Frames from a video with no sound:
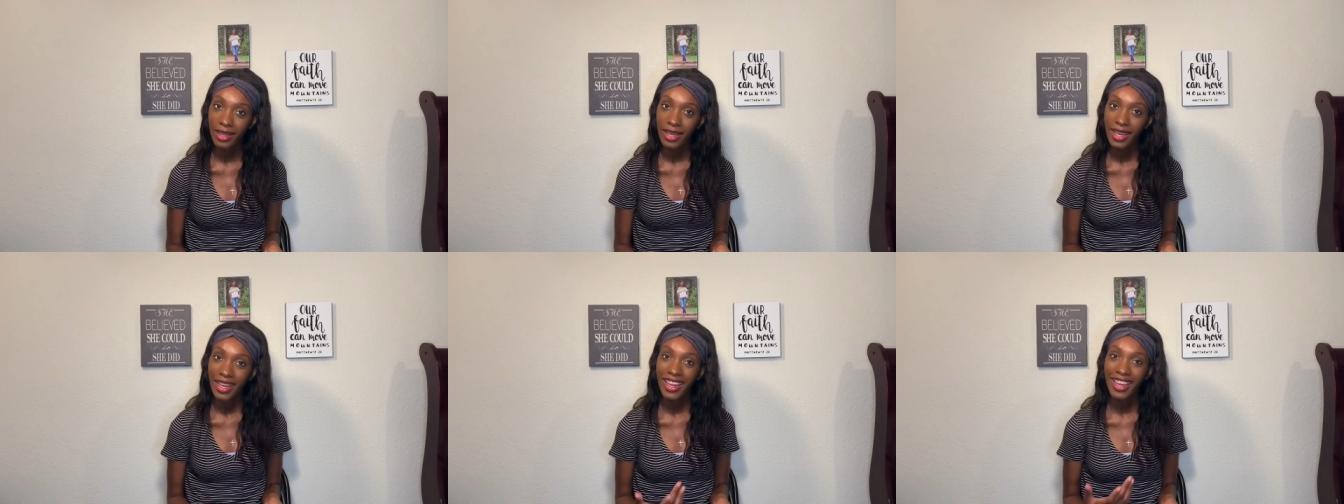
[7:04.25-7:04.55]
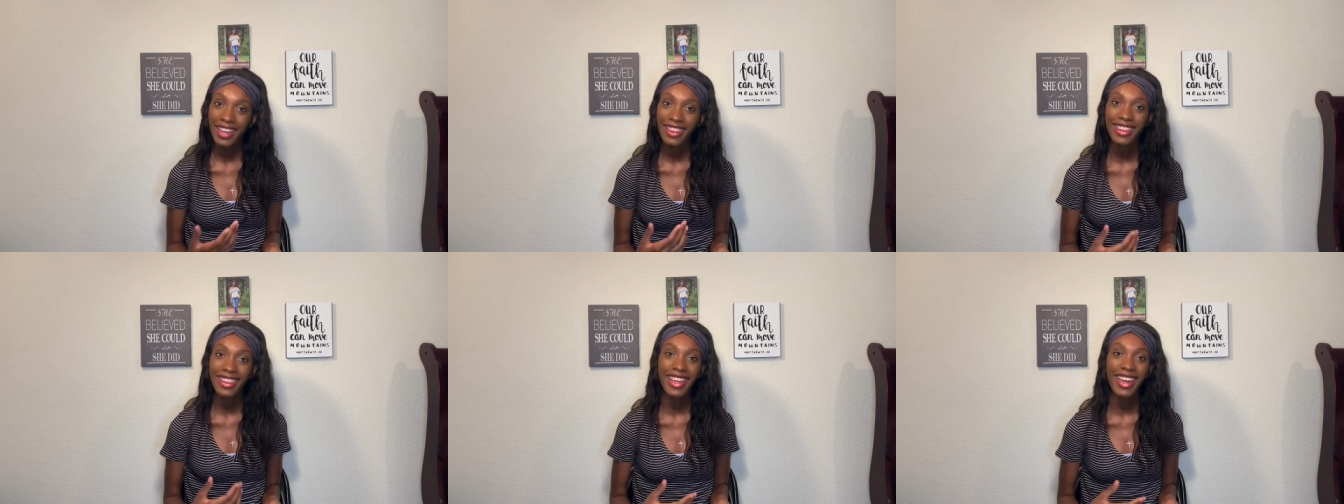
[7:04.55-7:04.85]
And
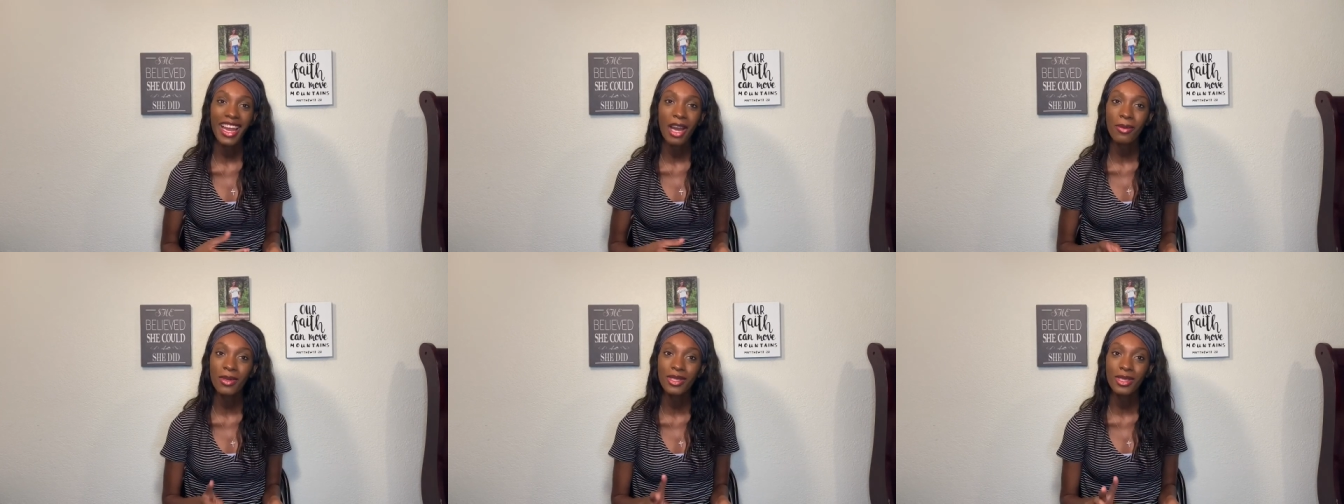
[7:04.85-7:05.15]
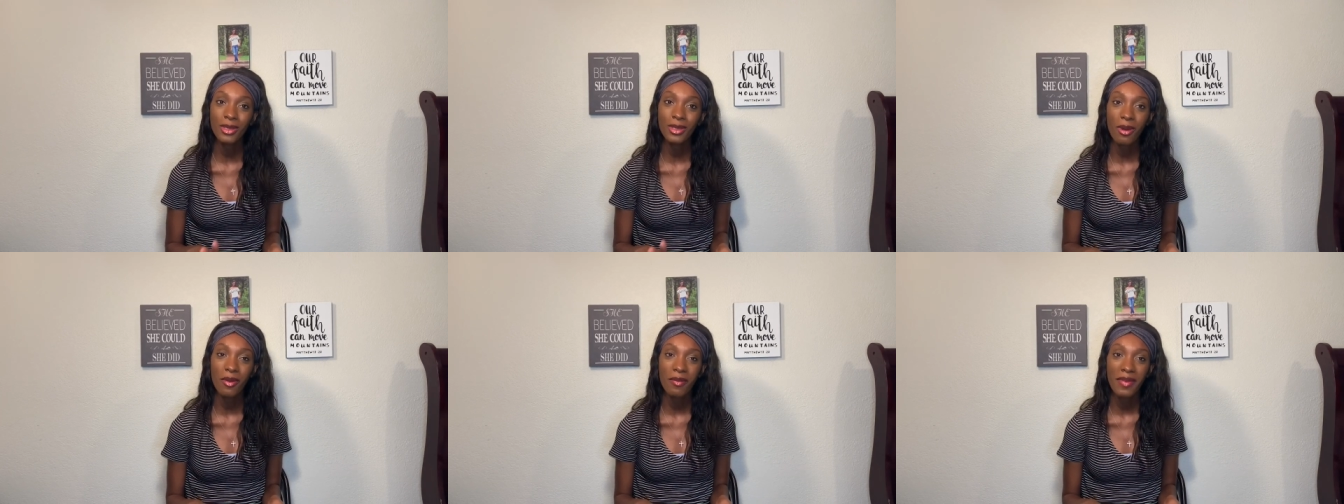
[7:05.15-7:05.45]
then I was
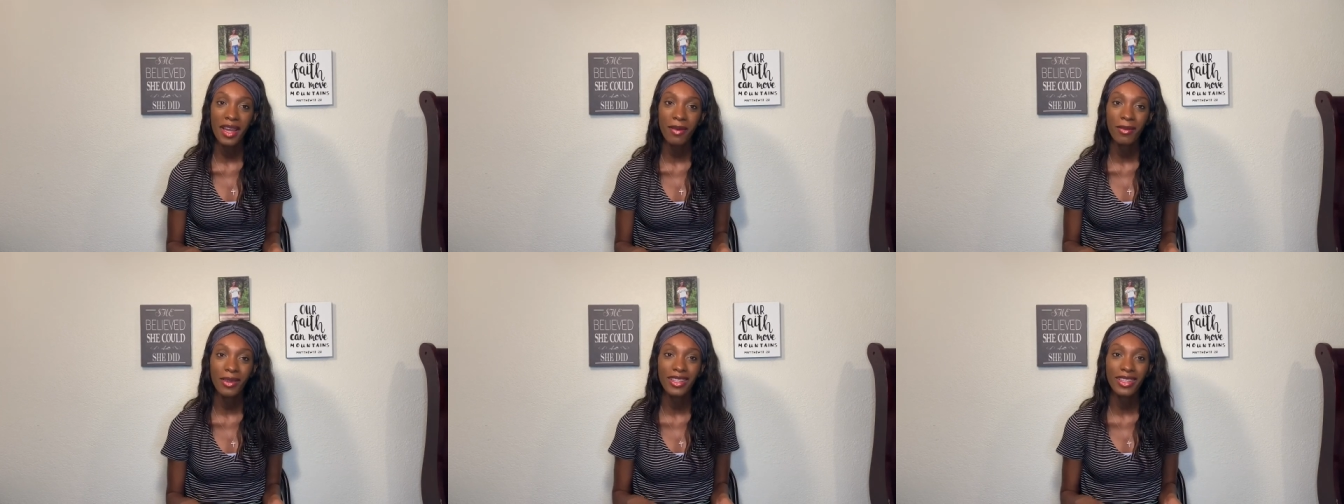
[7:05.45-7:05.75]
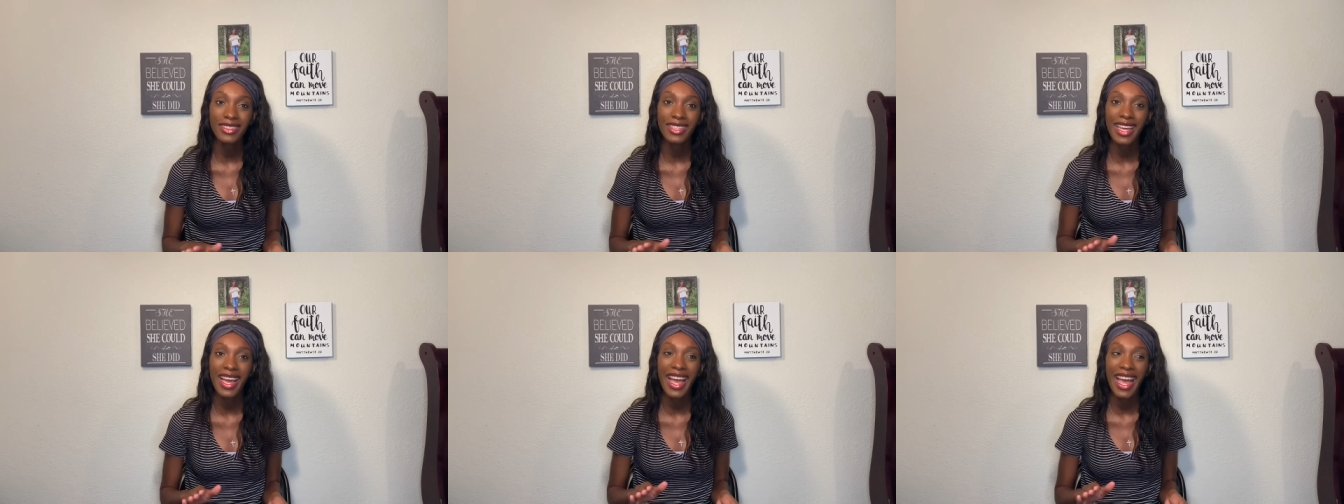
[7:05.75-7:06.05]
so mad because
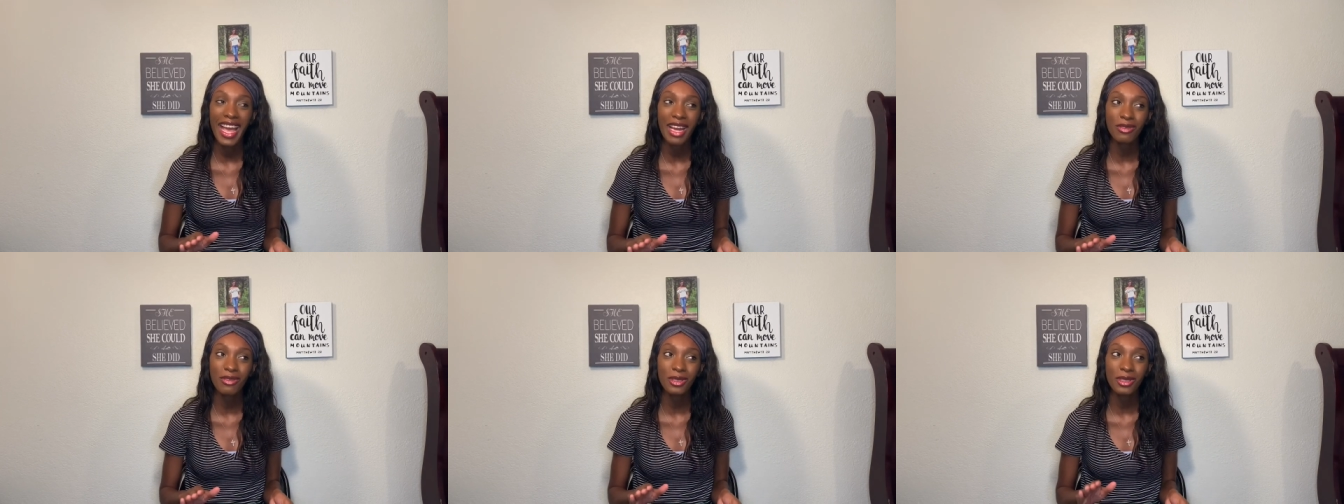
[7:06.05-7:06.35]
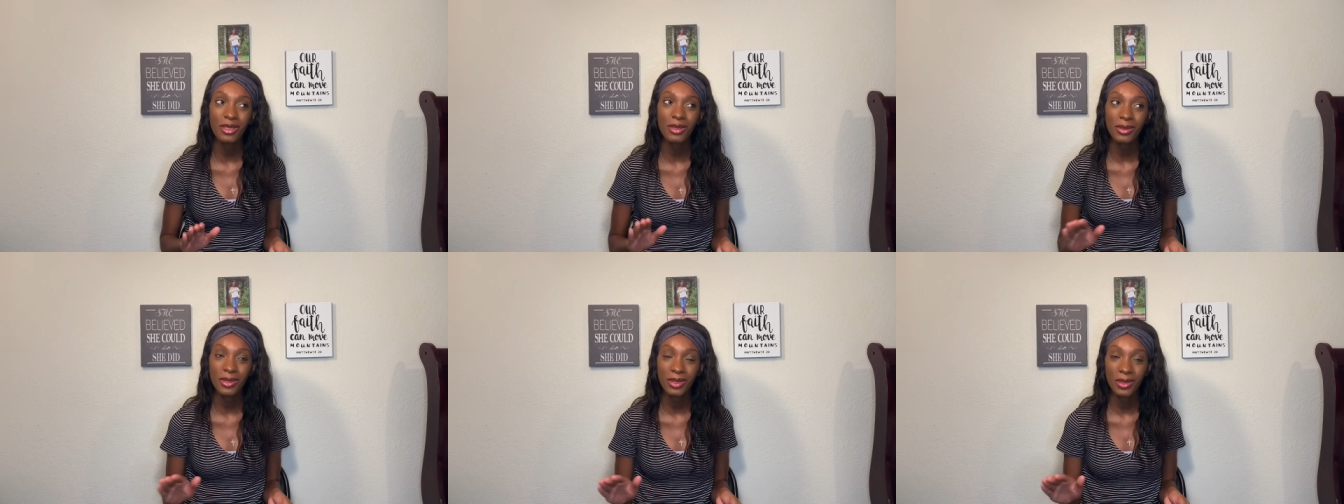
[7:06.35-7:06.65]
after
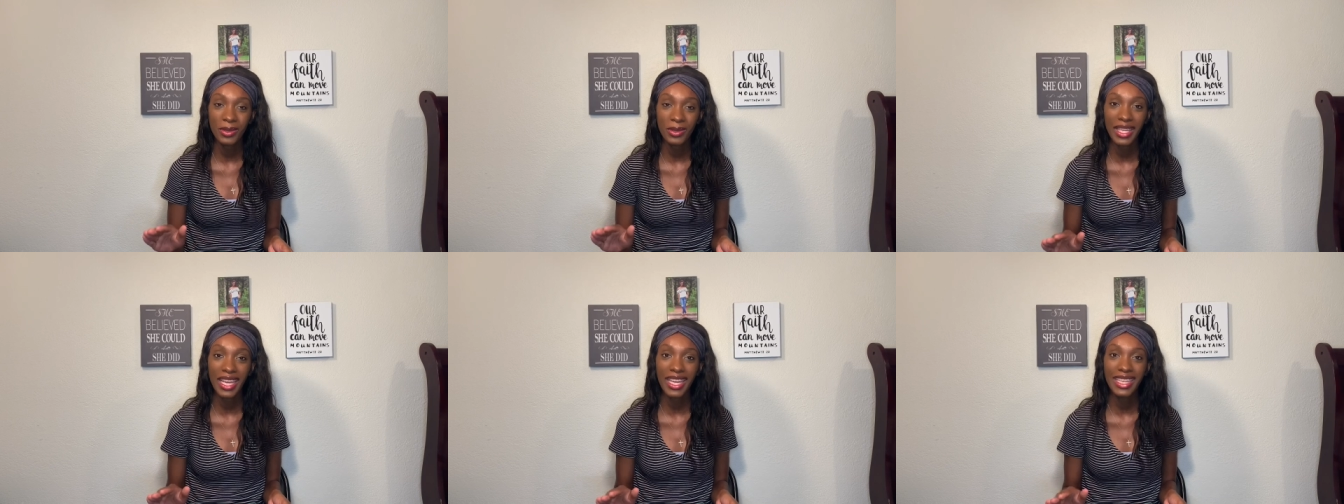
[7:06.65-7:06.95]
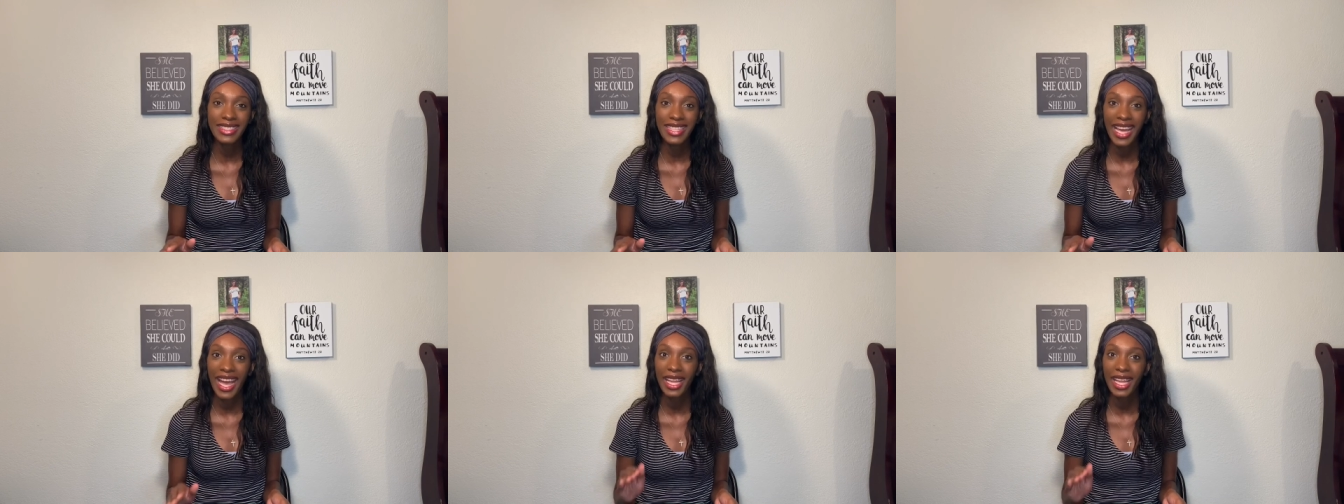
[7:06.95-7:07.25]
those 2 days,
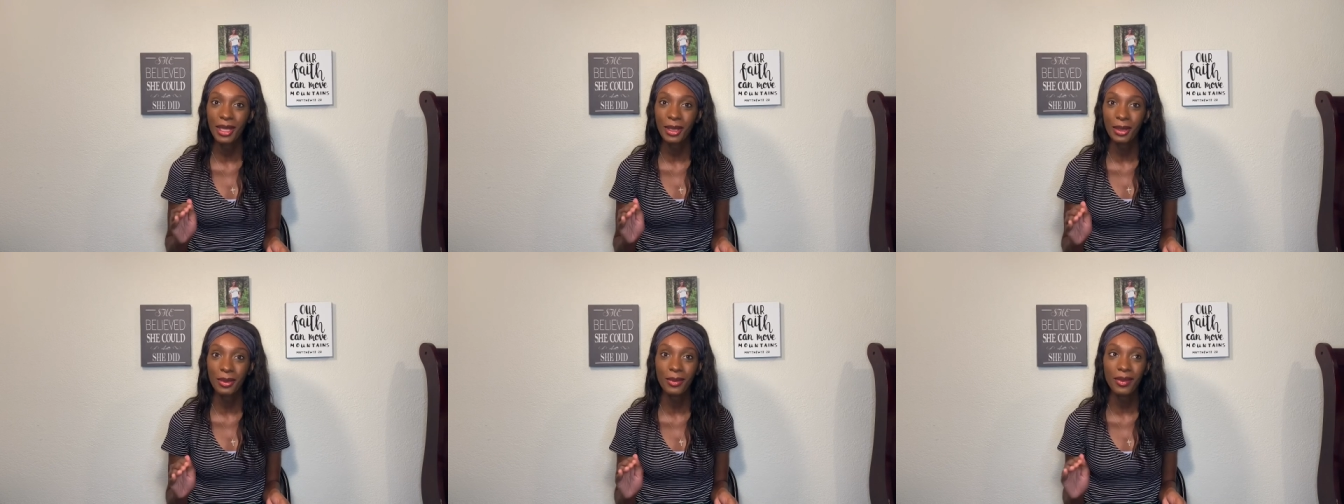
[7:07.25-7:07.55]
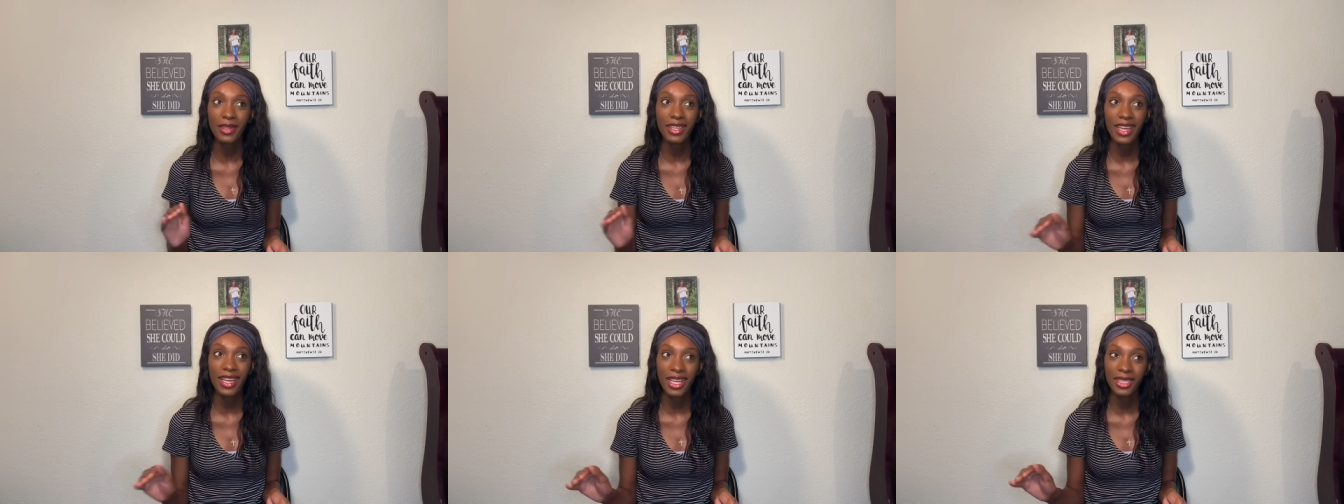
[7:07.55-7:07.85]
I literally
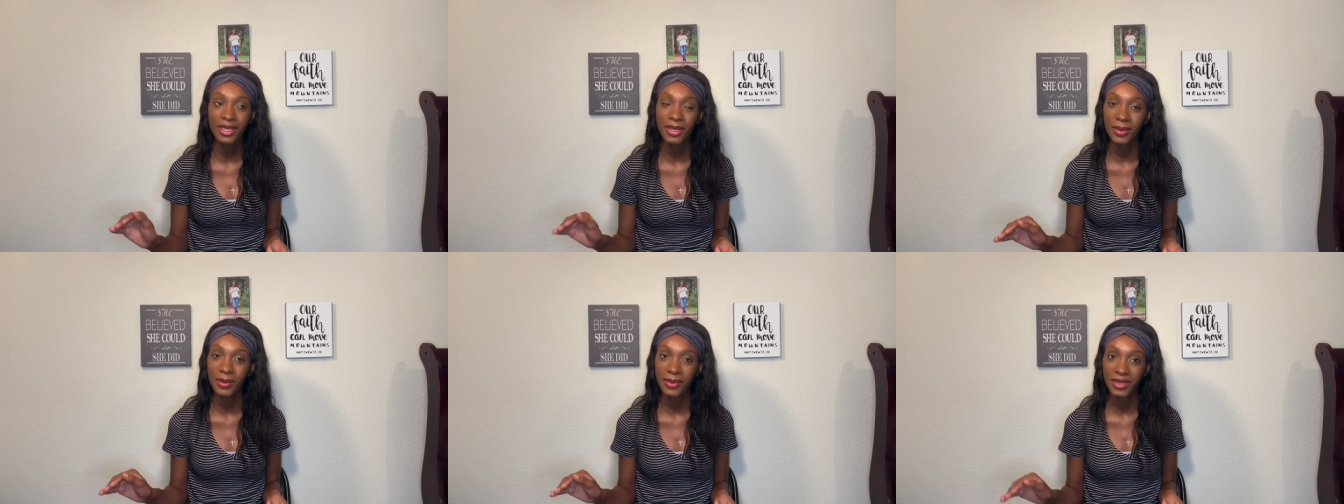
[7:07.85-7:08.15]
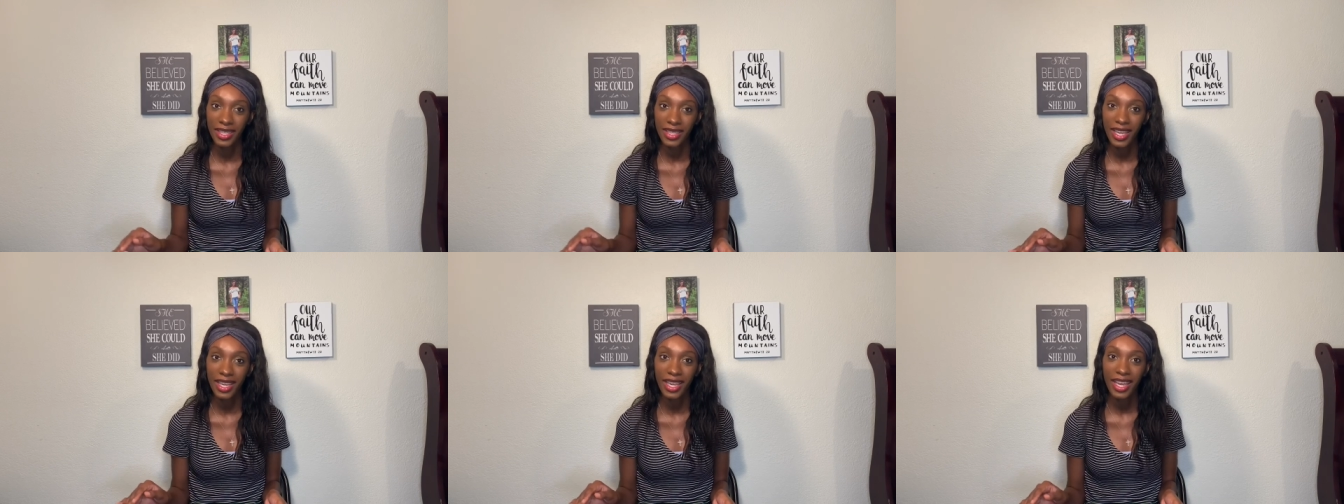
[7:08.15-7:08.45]
got so
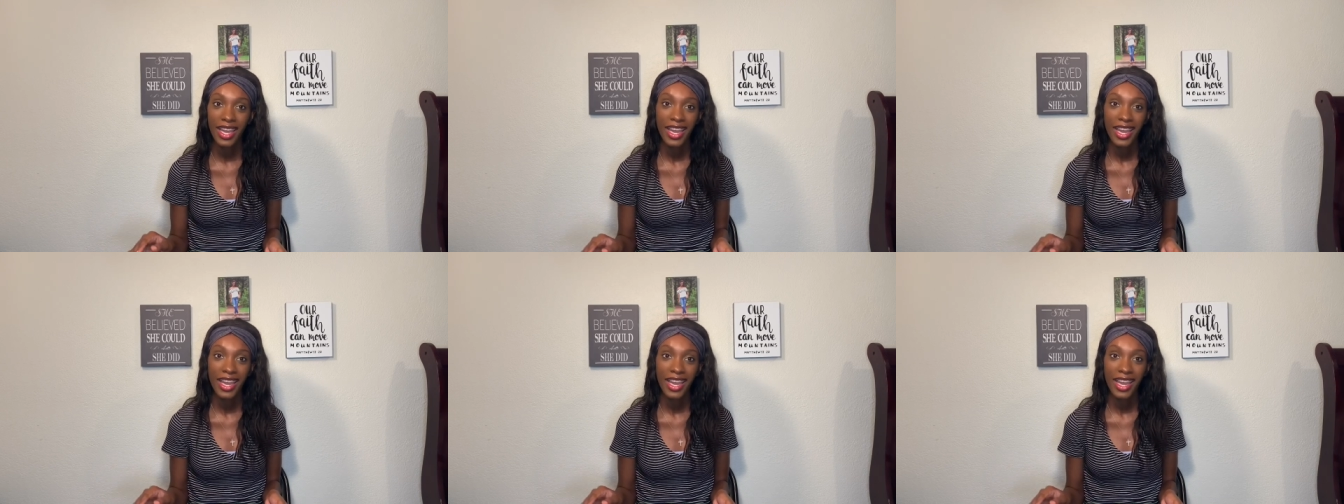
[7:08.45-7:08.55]
sick.